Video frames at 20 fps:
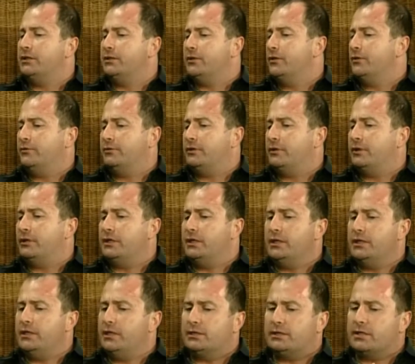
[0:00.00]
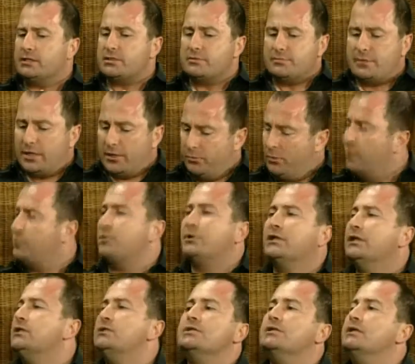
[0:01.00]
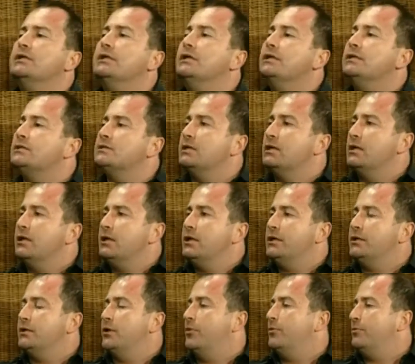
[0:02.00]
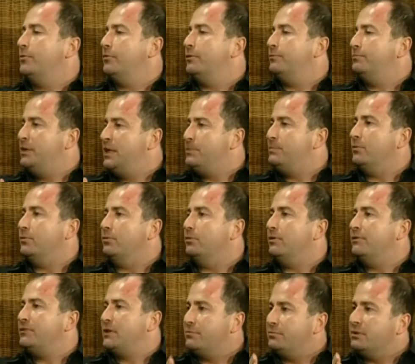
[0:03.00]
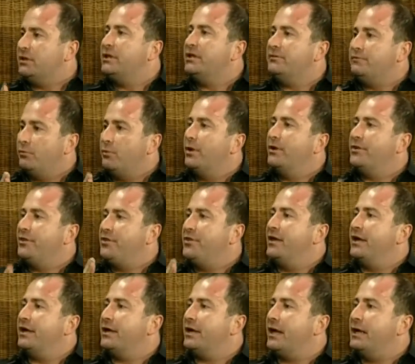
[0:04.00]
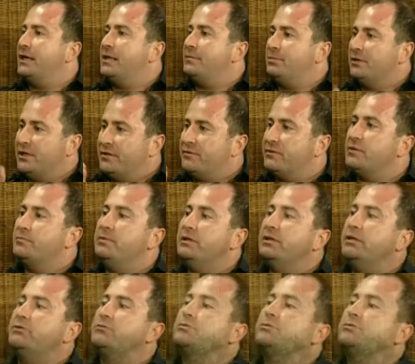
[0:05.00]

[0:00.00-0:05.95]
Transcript: But it doesn't matter what religion it is. People, if they believe one thing and they believe it to be the